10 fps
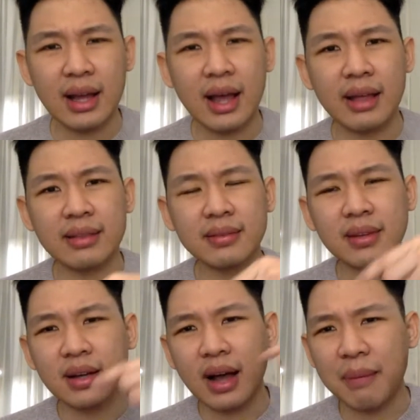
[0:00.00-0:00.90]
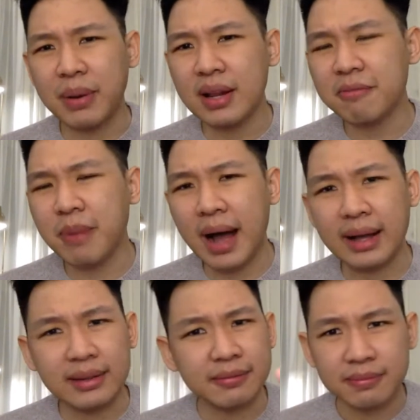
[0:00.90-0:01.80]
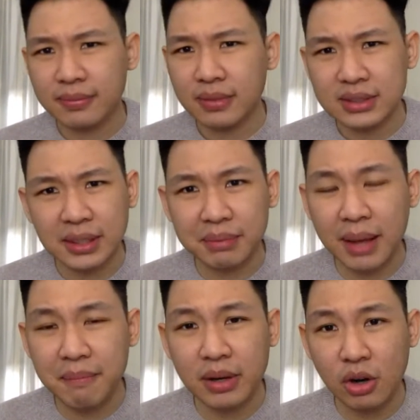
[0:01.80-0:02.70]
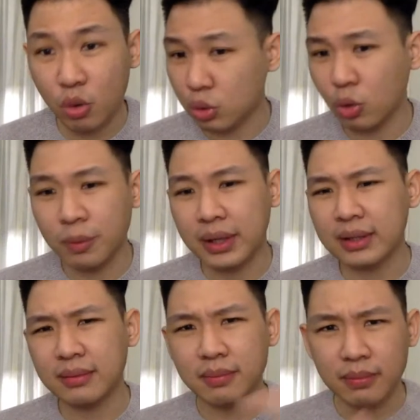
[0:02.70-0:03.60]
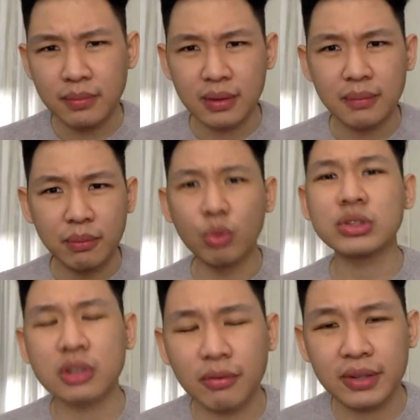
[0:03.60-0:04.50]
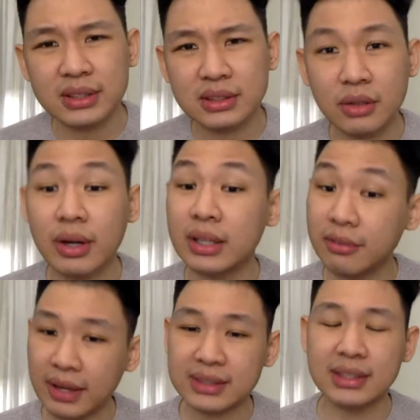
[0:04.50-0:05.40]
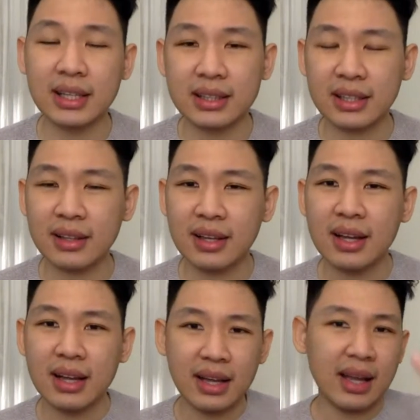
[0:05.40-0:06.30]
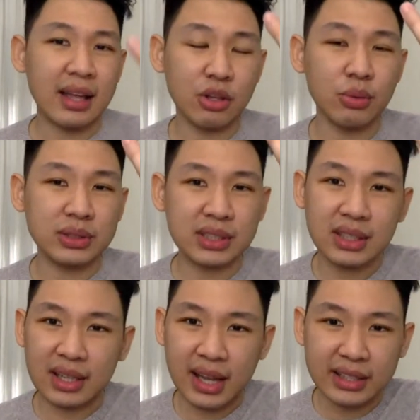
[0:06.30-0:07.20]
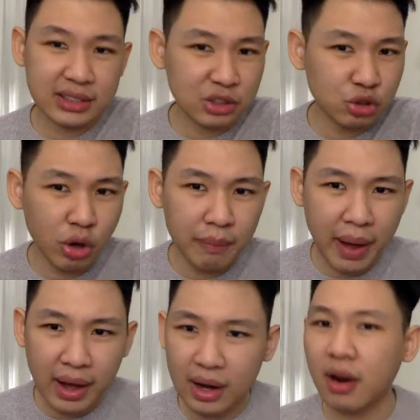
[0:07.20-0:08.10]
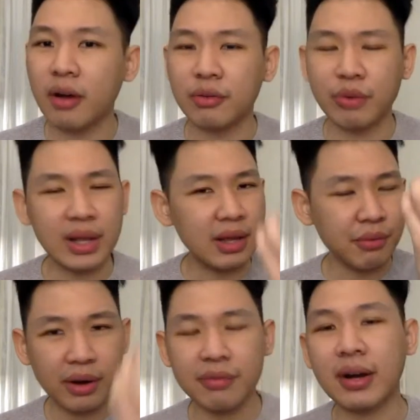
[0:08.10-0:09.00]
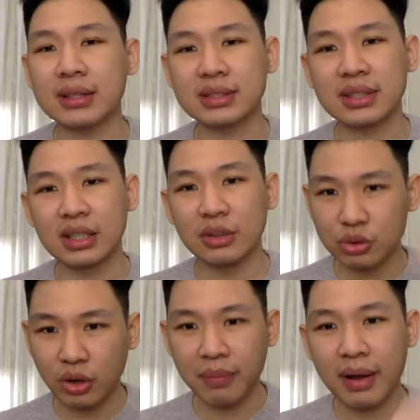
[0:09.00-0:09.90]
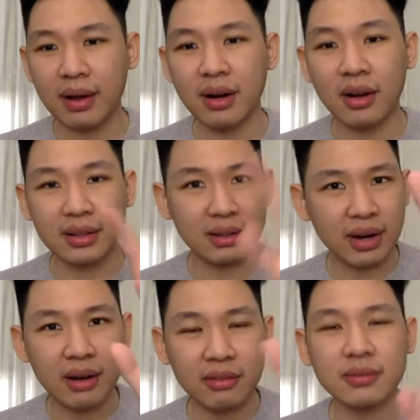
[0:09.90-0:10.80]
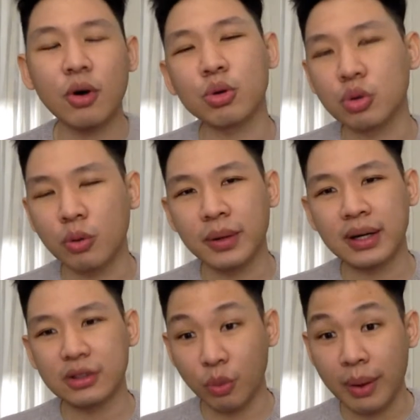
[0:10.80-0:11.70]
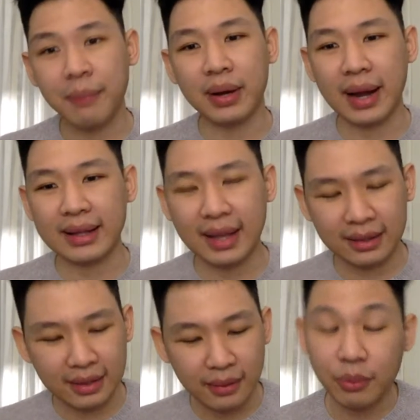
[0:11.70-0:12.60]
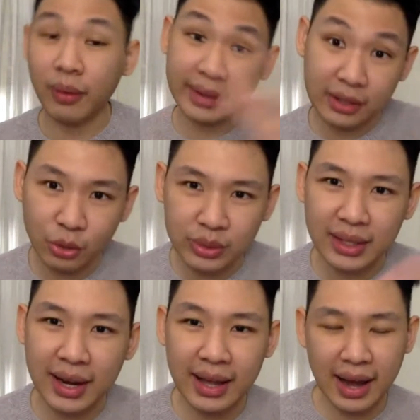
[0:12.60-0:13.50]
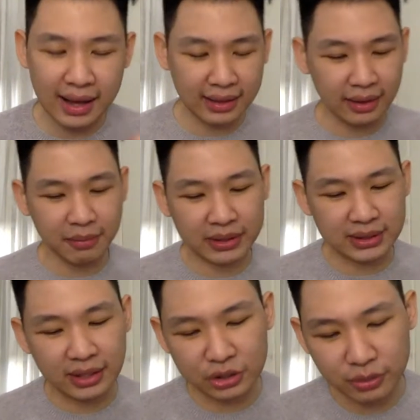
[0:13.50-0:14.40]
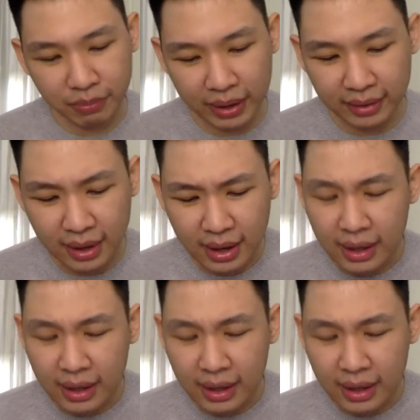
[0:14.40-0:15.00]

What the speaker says: And I believe by September, October, most of us already vaccinated. And you will see the cases drop by a lot, really very fast. It will drop by a lot around October, November, like that, provided no delay in the vaccination plan.